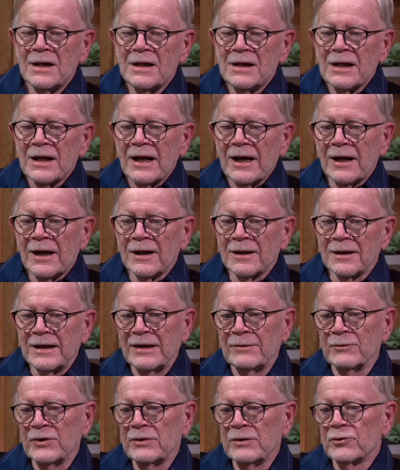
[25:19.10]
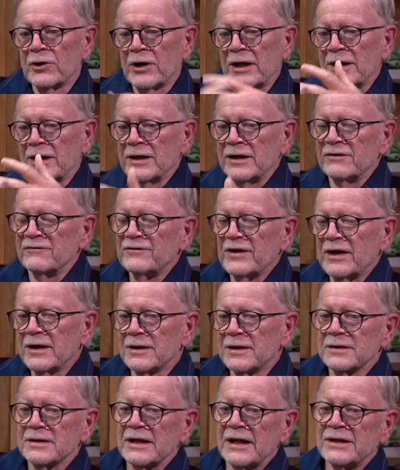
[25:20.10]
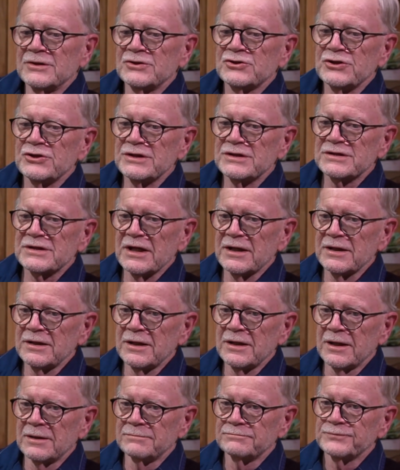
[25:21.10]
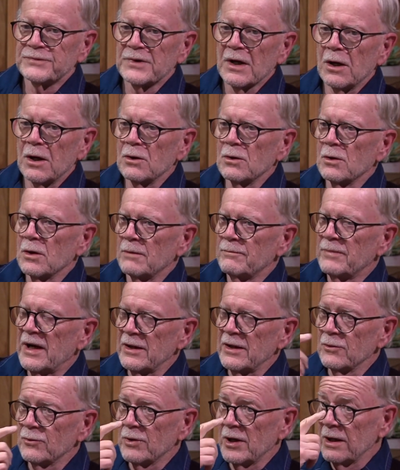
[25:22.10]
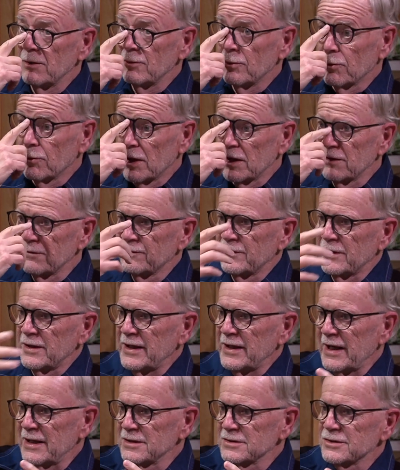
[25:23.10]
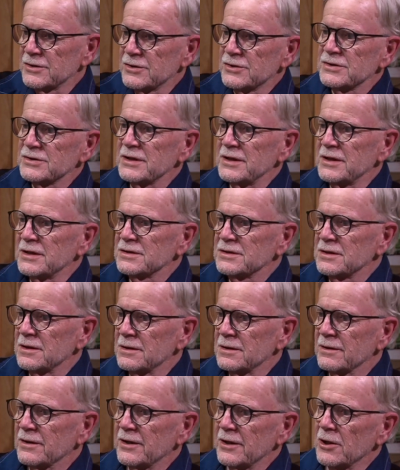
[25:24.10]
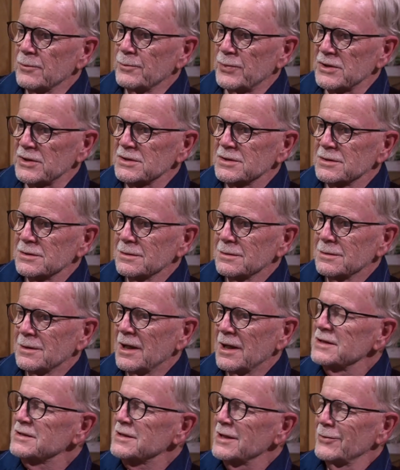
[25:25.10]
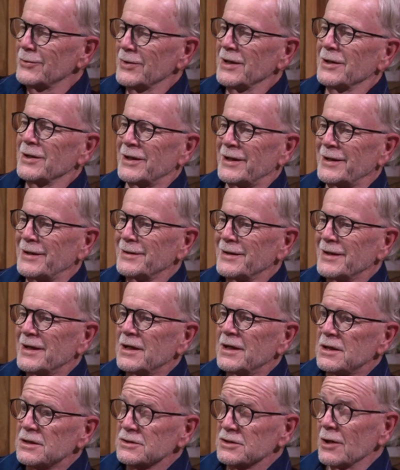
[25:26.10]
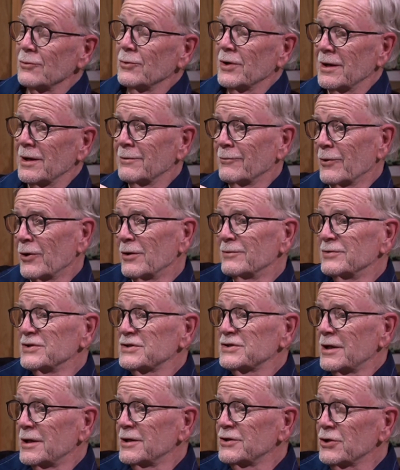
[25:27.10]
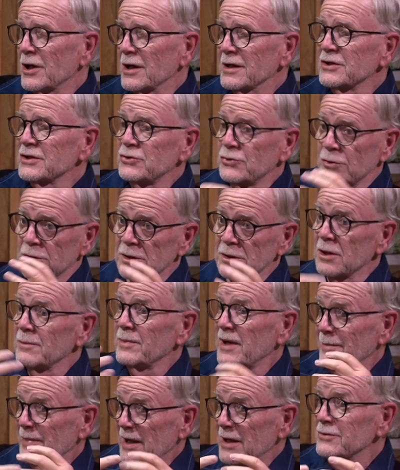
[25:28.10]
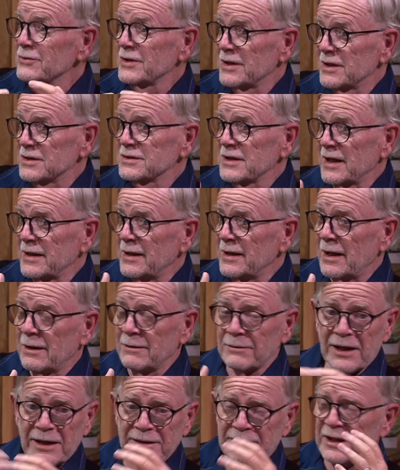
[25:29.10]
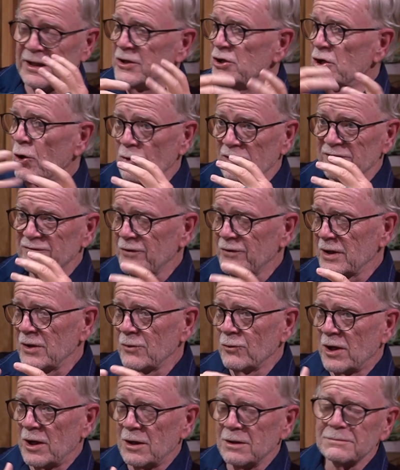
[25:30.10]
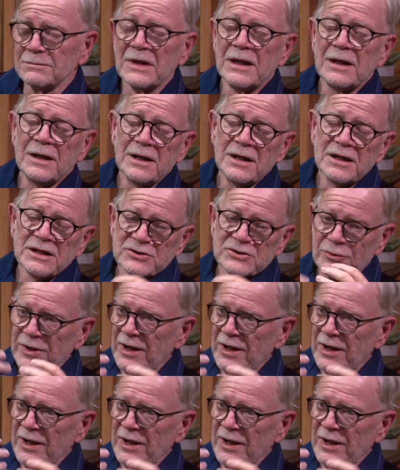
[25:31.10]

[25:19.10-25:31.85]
Uh, and we were at an event, and she said, um, "Oh, uh, by the way, one of the dancers is a therapist." I said, "Really?" So I went, I went over and started talking to her a little bit about this. I, I didn't know her very well, so we had